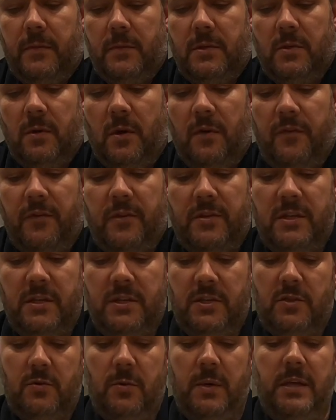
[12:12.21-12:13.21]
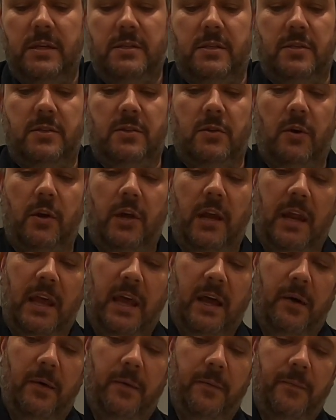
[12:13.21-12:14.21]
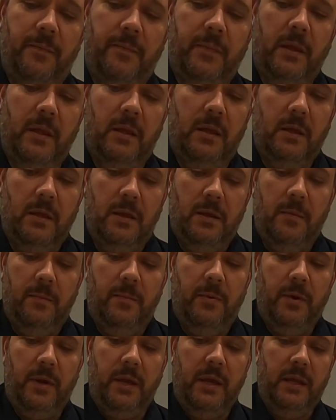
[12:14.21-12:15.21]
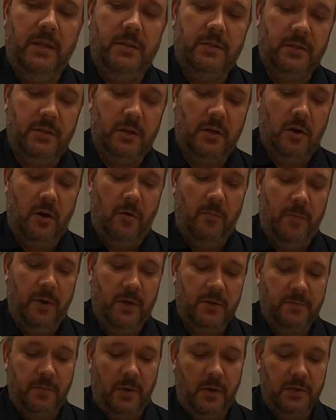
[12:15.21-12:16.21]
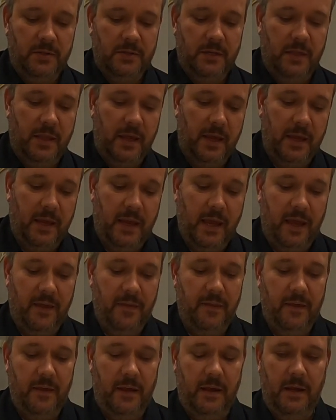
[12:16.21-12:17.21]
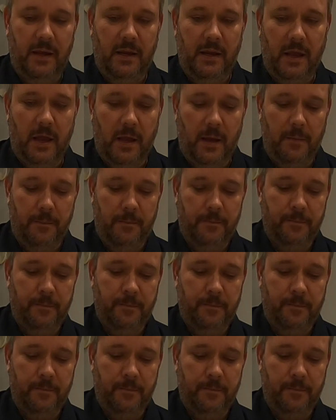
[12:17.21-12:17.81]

So obviously squeeze the soil out, put it into the compost pots, and then get the